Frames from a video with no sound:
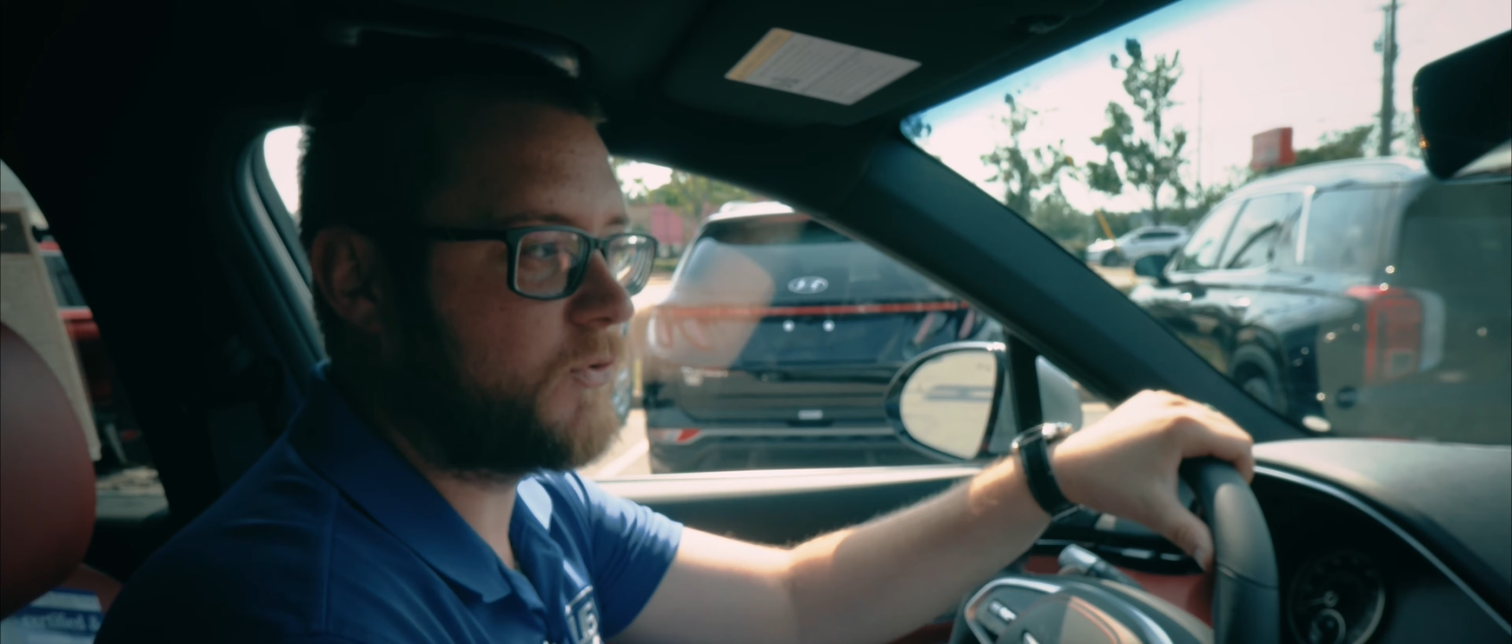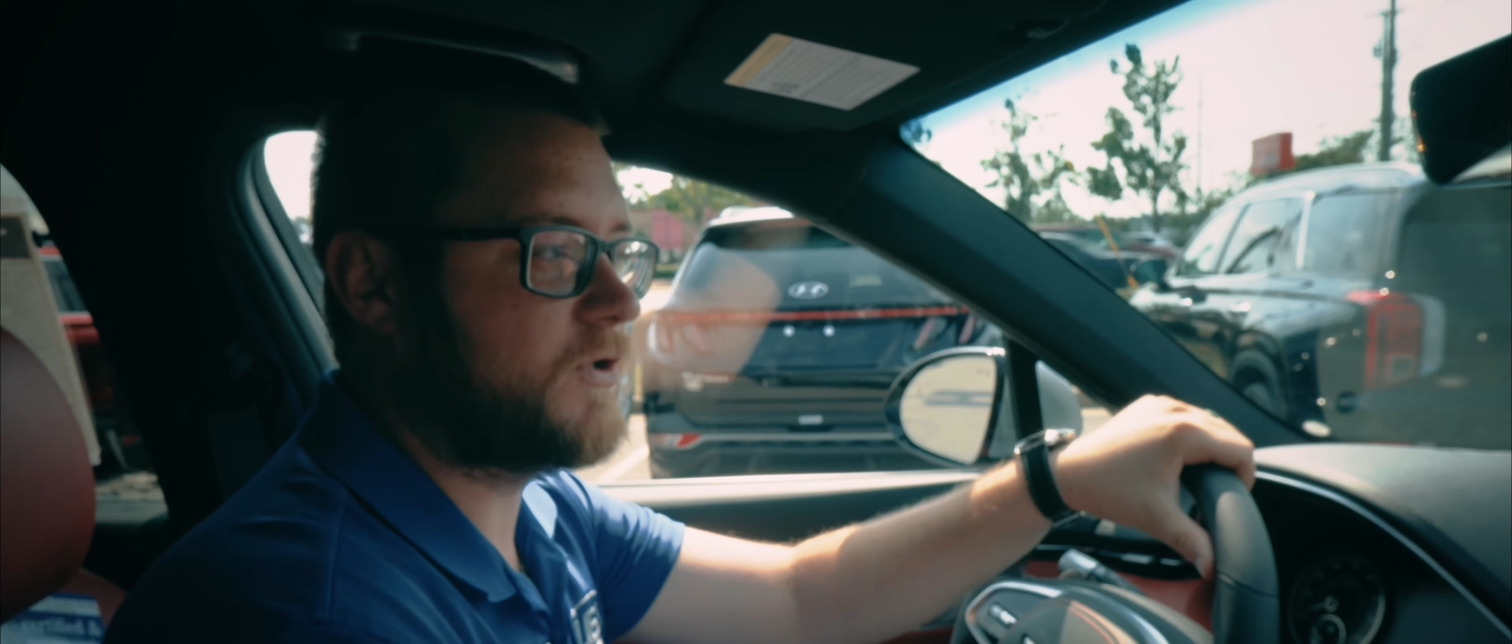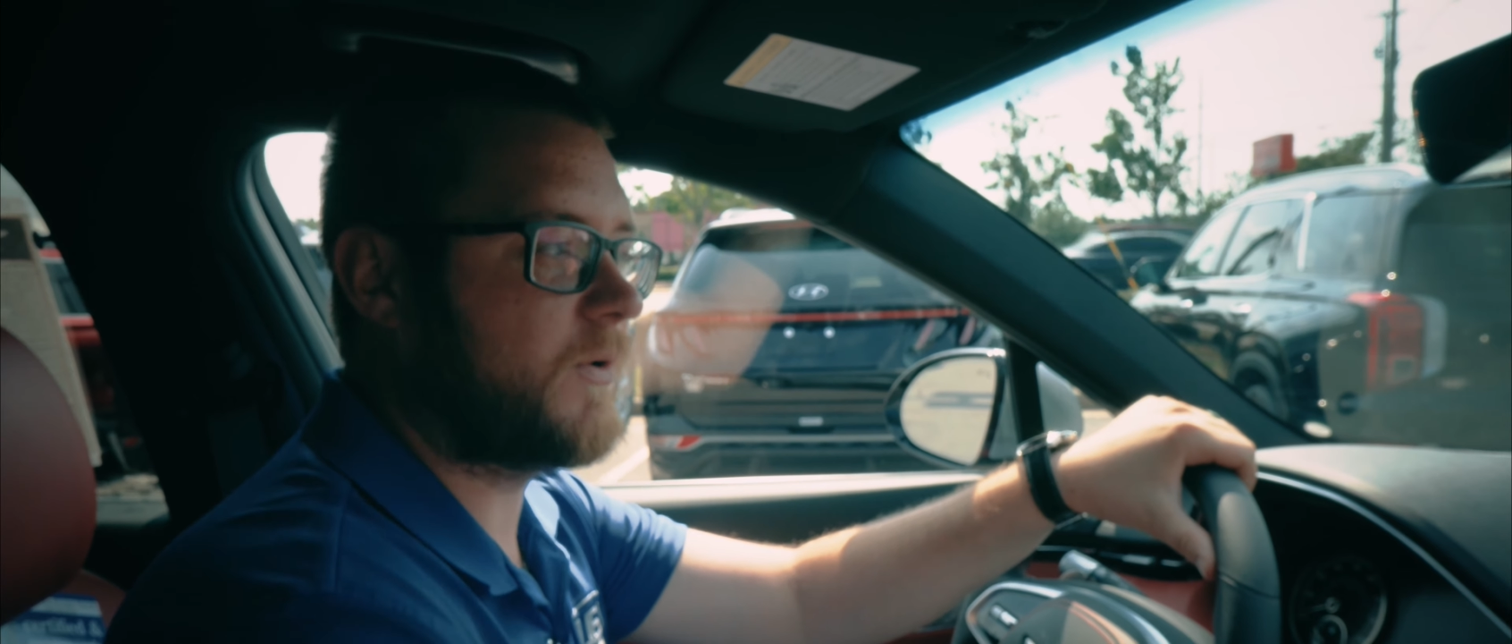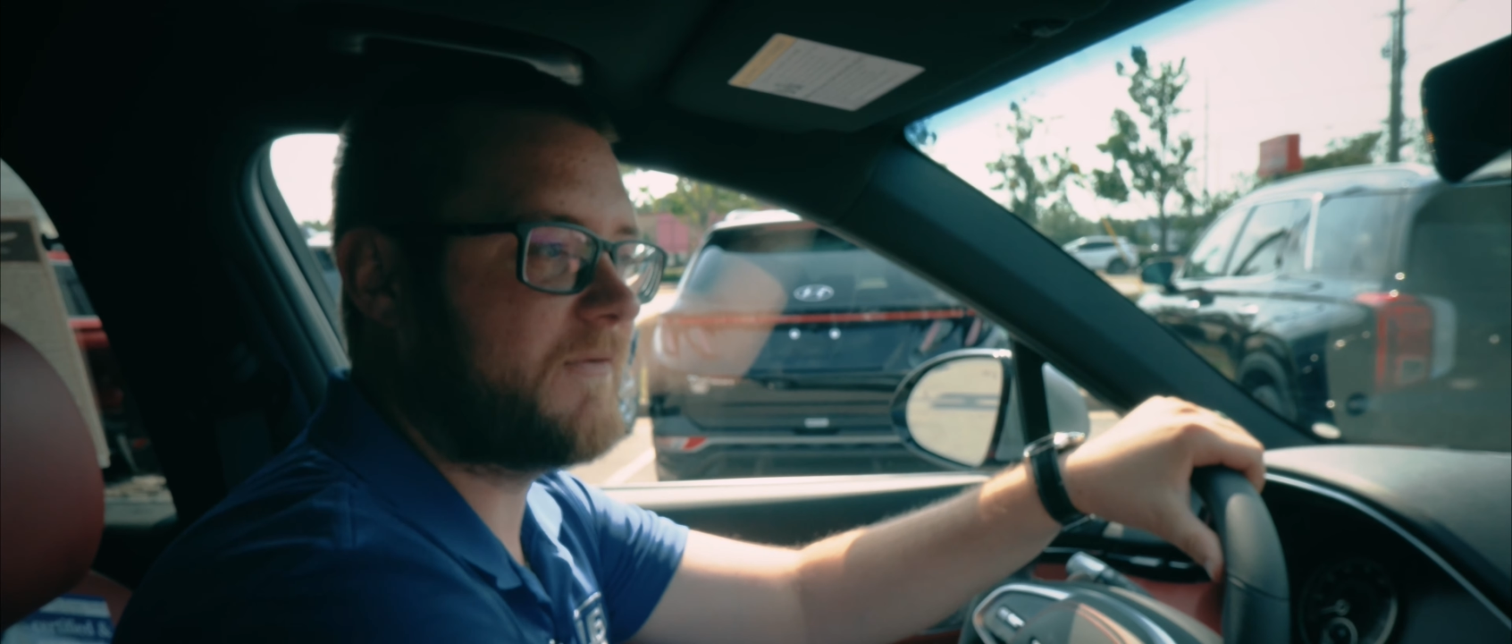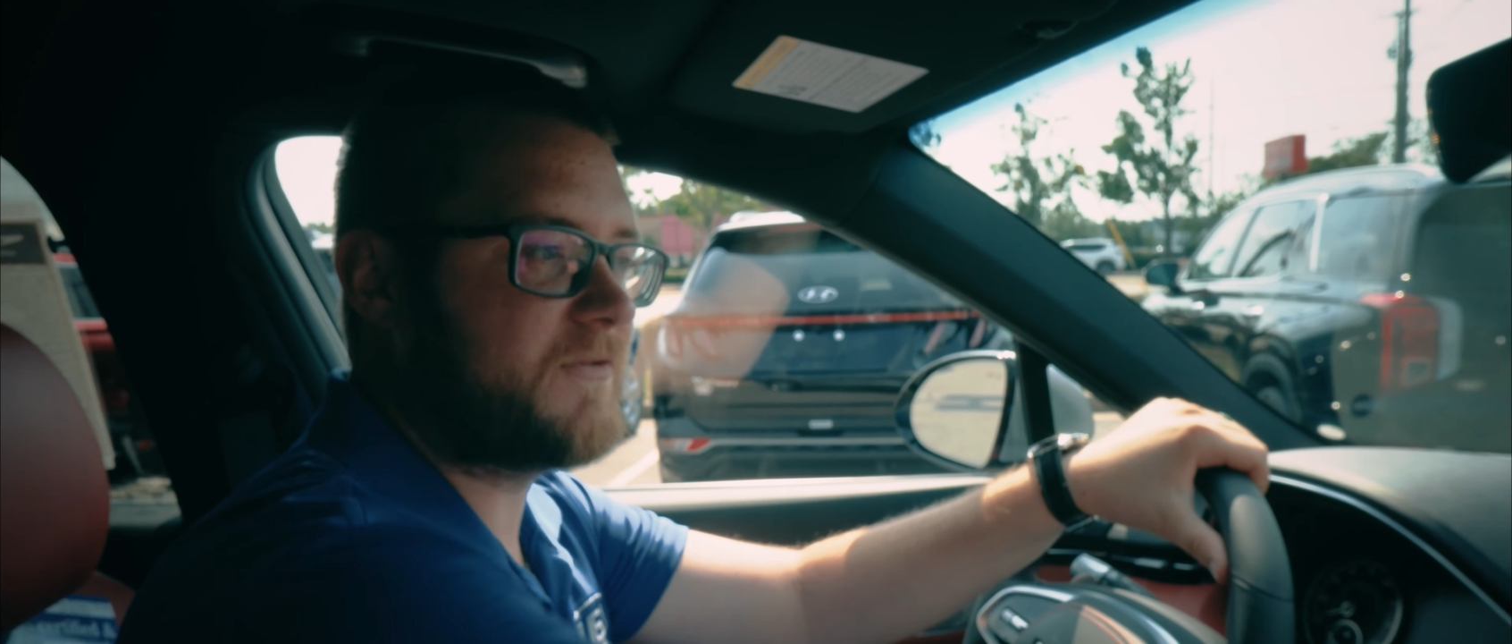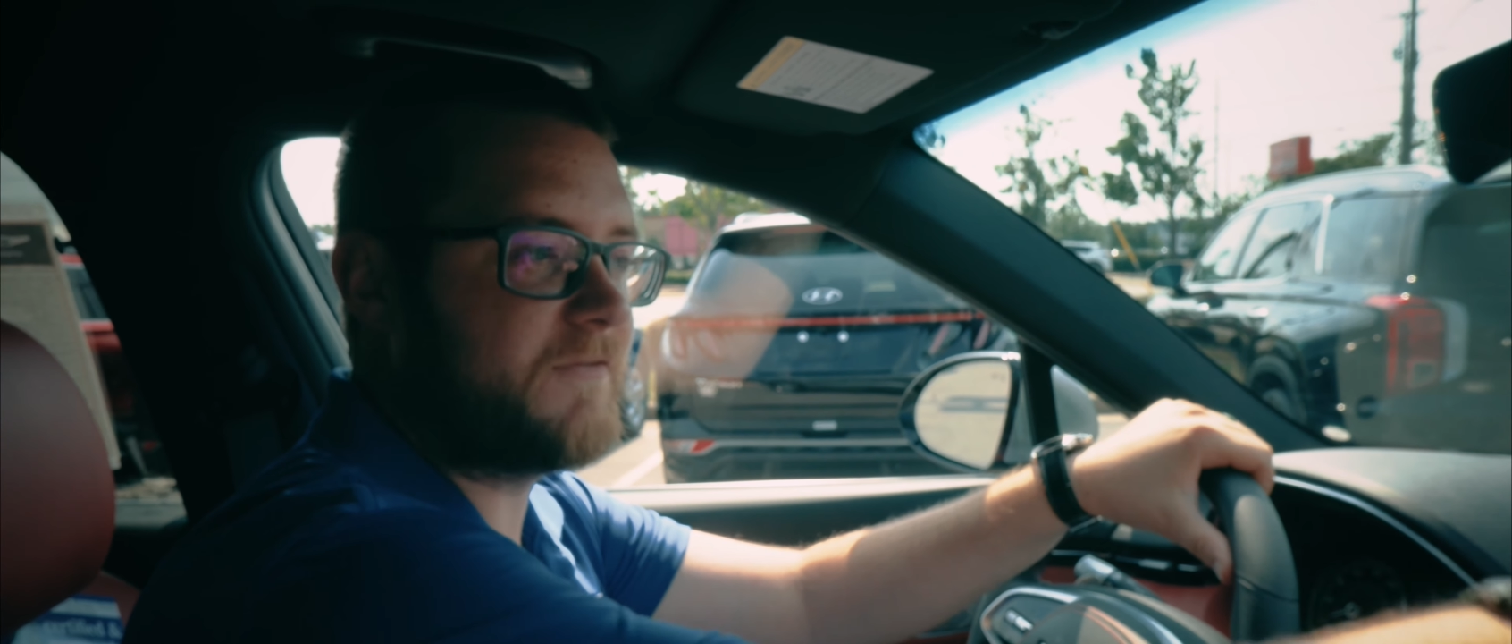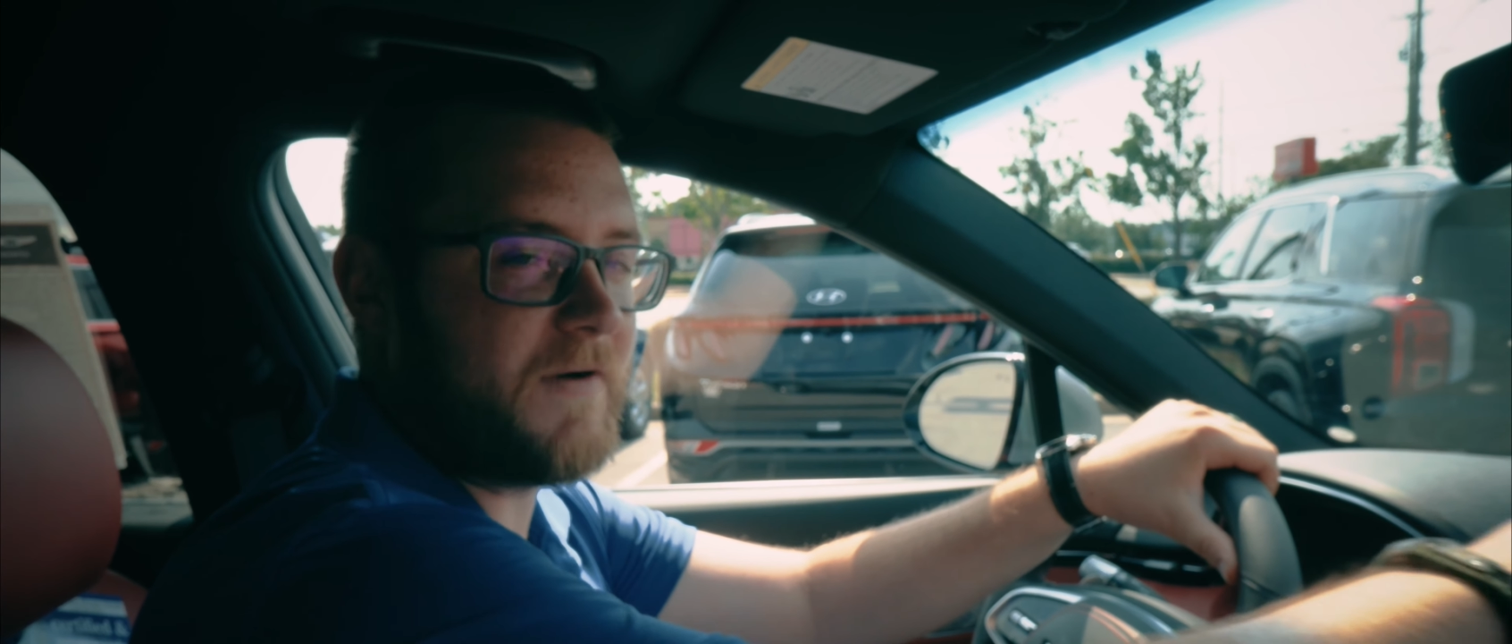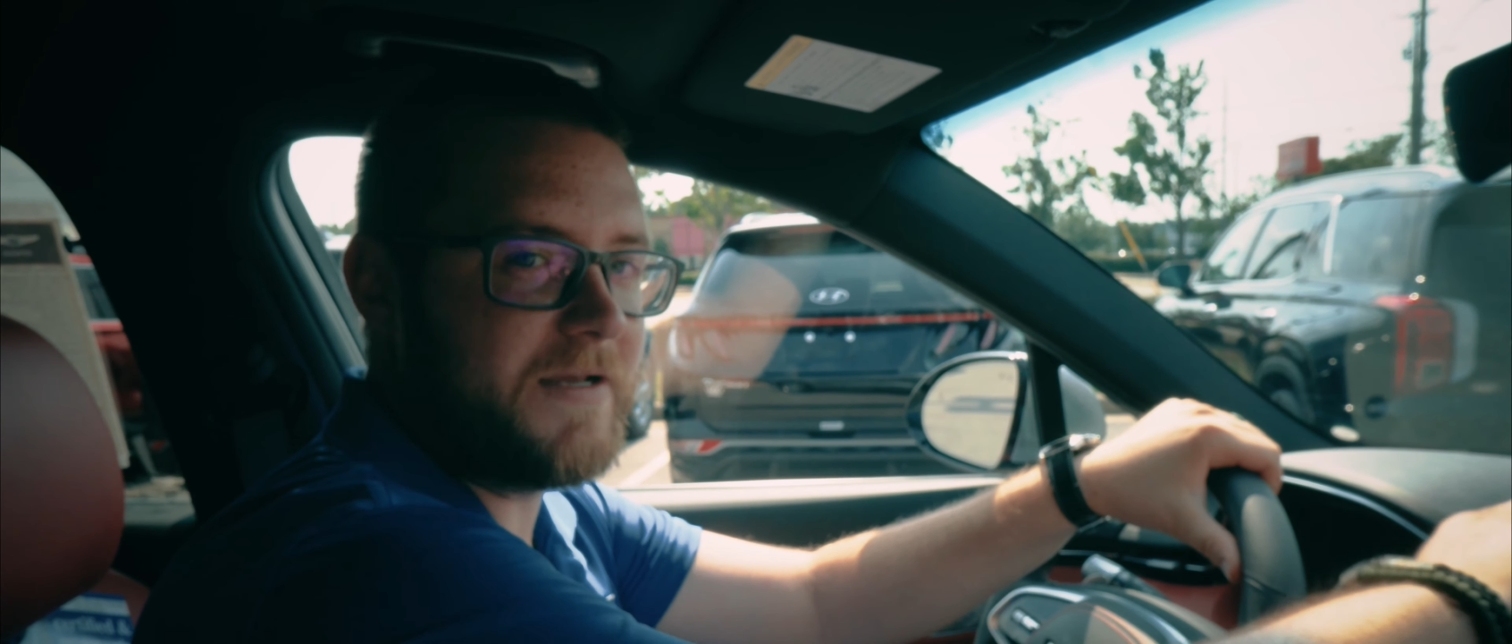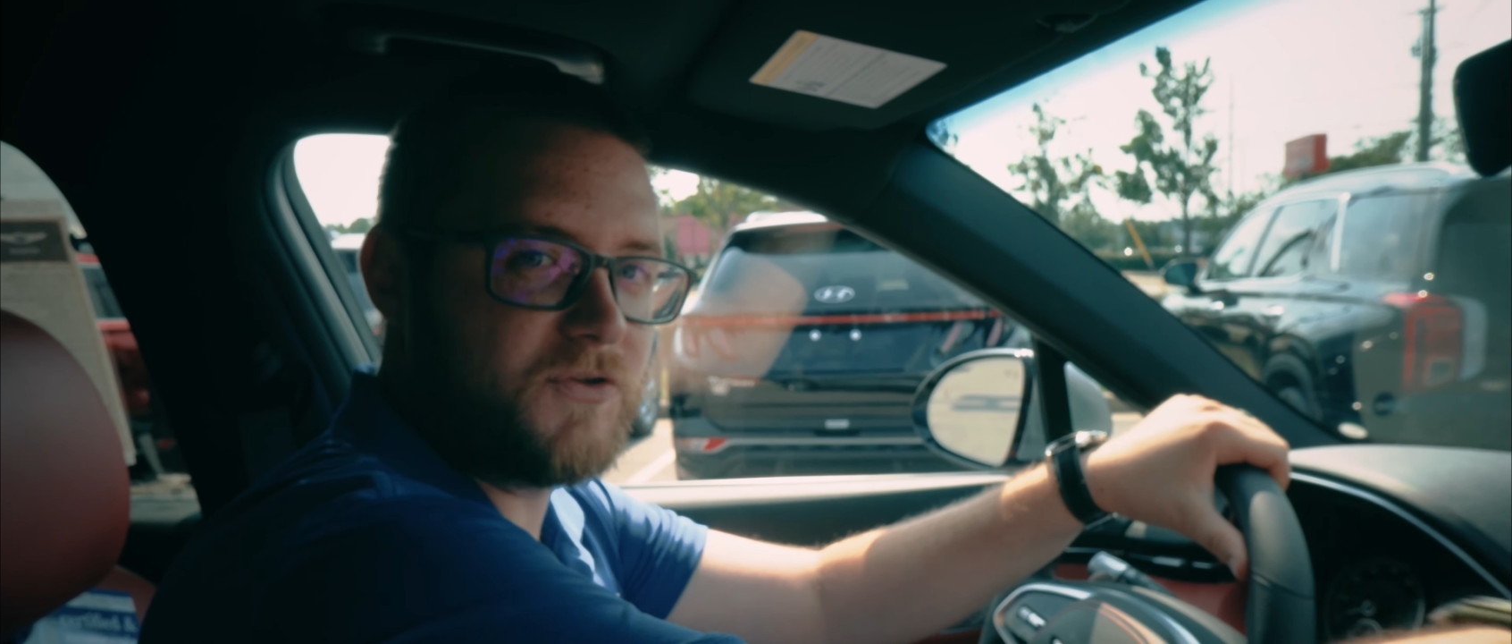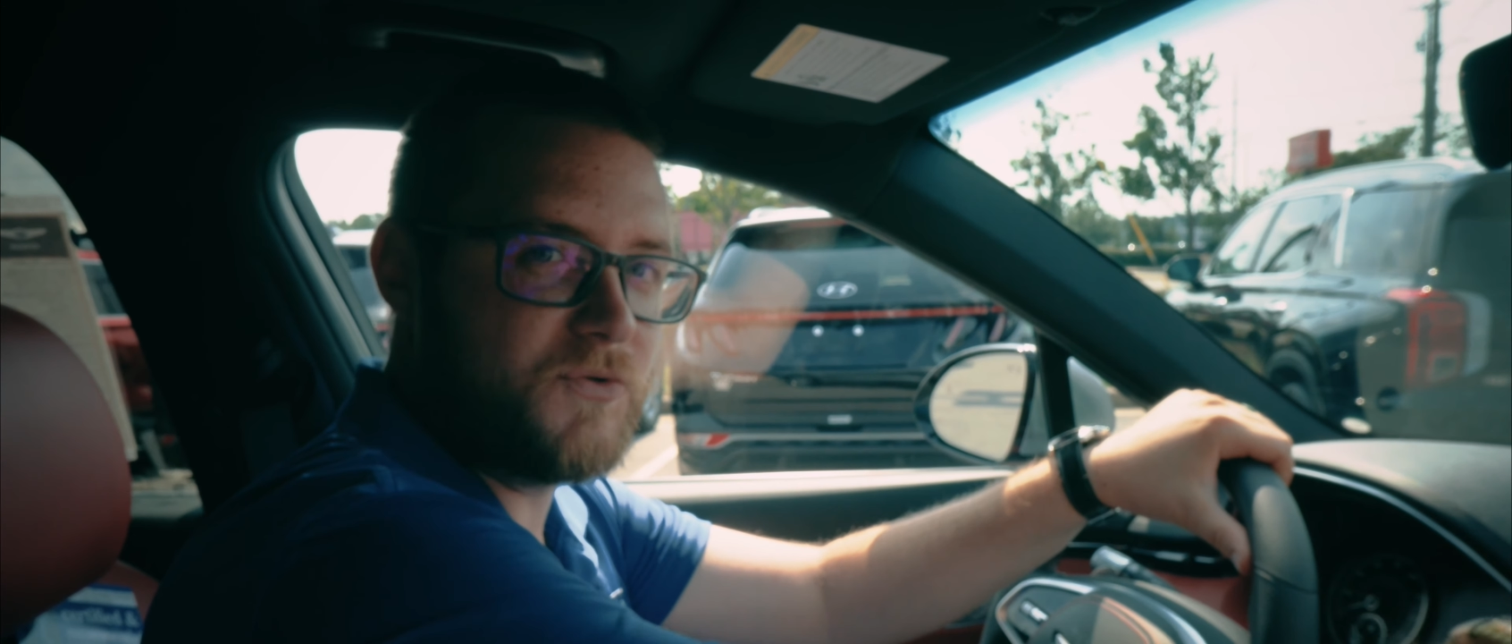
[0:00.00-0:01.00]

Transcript: You don't have to fight